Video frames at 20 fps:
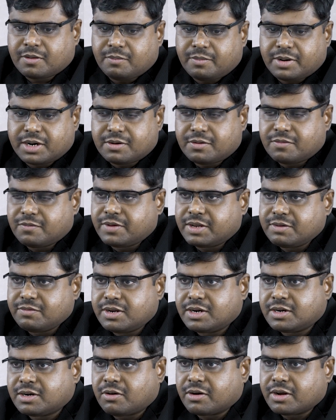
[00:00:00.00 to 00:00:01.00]
But when
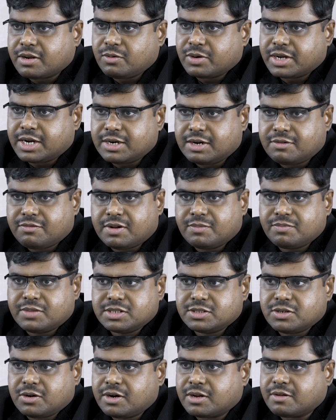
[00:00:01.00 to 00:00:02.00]
we look at it from the
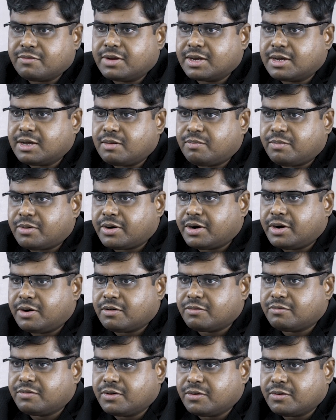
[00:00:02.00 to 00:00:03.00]
geographical point
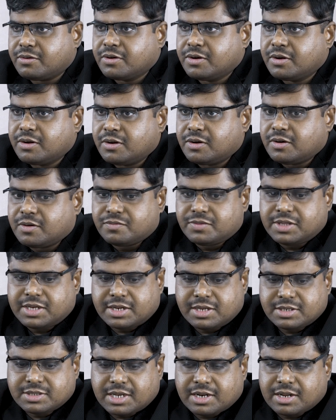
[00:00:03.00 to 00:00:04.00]
of view,
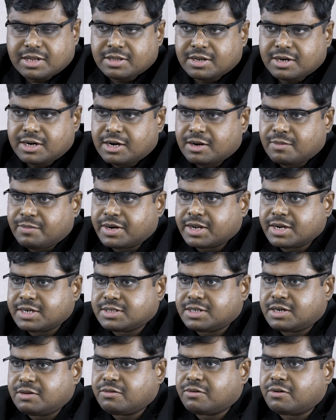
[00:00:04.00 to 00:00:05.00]
there is another
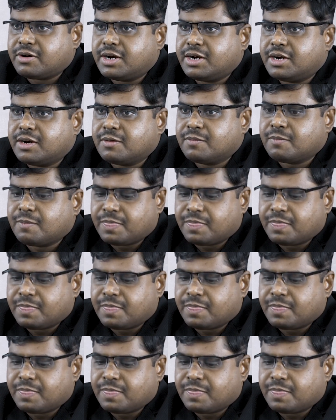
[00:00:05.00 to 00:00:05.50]
interpretation for it.